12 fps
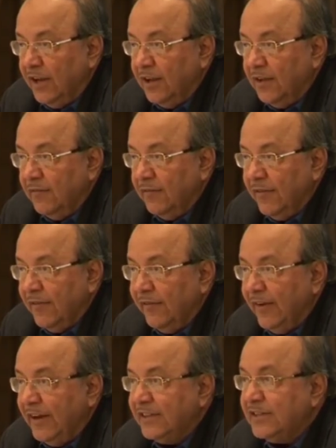we were very
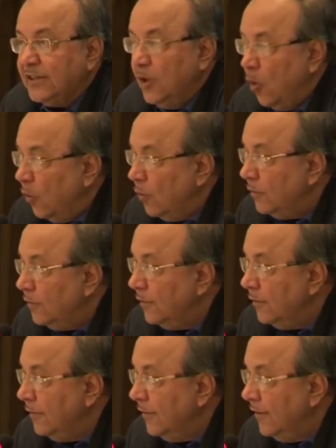slow.
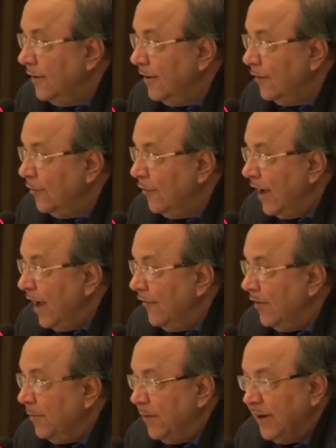
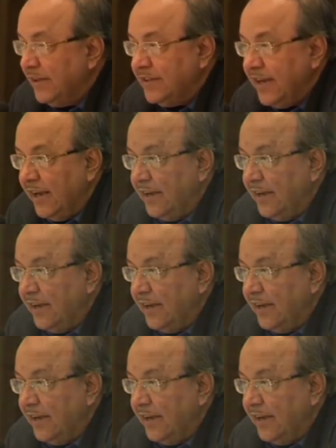Everybody said it's